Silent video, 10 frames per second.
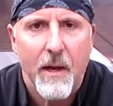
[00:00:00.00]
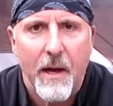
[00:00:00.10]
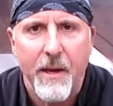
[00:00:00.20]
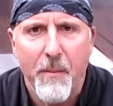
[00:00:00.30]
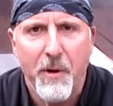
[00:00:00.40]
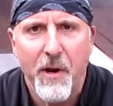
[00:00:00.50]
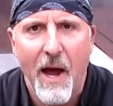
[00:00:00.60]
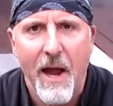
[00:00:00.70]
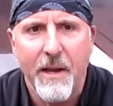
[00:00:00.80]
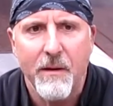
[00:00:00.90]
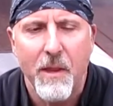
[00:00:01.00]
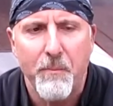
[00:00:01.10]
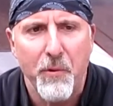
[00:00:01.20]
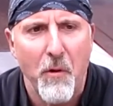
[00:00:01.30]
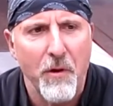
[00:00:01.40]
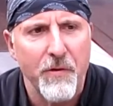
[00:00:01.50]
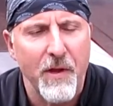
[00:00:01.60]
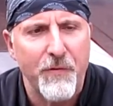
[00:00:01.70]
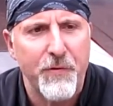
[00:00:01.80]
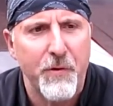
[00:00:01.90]
And number 9, the Pro,
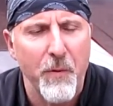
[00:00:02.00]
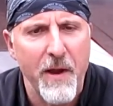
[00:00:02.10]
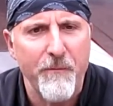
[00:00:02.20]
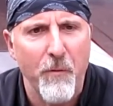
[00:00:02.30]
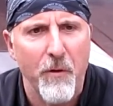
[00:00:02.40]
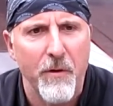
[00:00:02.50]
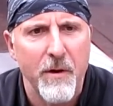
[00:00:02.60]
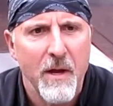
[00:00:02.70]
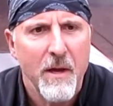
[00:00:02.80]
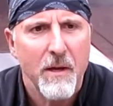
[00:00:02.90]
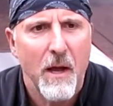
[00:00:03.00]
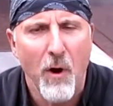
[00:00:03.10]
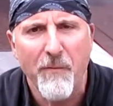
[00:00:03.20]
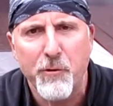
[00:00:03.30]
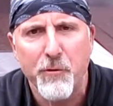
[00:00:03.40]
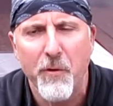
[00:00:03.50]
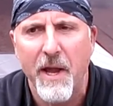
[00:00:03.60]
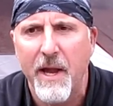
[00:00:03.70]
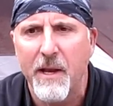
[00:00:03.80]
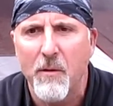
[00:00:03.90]
it's great for rough
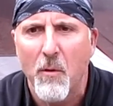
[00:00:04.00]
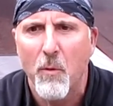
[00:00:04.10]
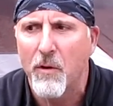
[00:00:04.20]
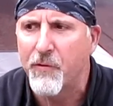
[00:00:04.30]
terrain where